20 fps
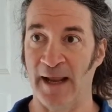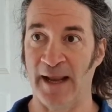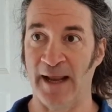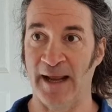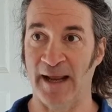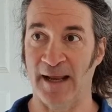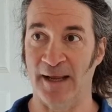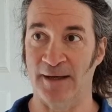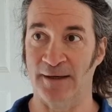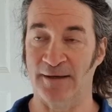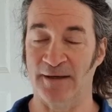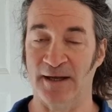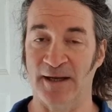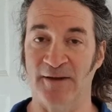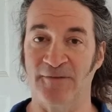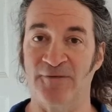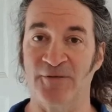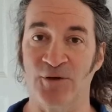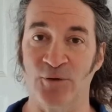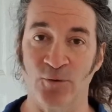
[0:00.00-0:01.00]
And
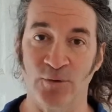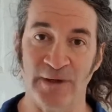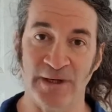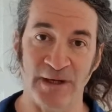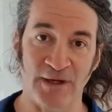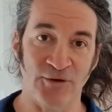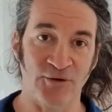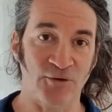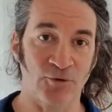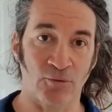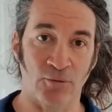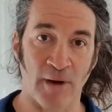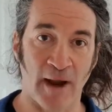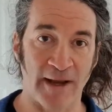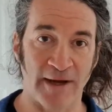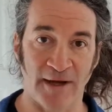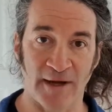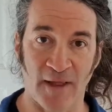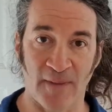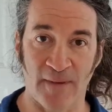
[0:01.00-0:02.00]
if you need to
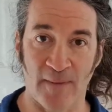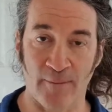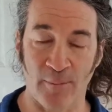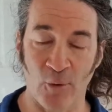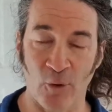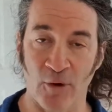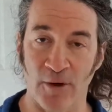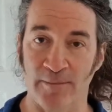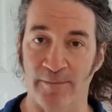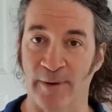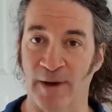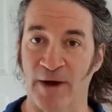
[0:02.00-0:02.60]
write it on the board